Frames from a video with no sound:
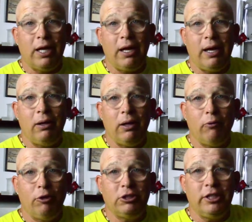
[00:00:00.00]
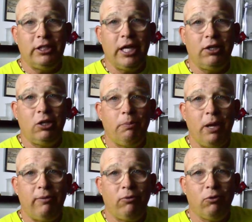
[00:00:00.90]
than I had originally intended to
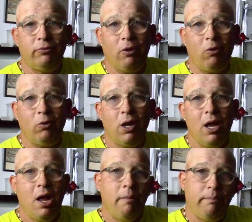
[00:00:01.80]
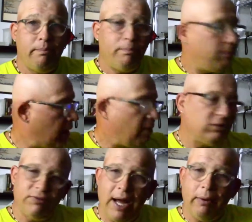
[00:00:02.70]
pay for a phone, but I
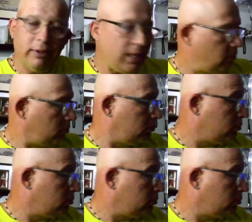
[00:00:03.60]
was fine with it.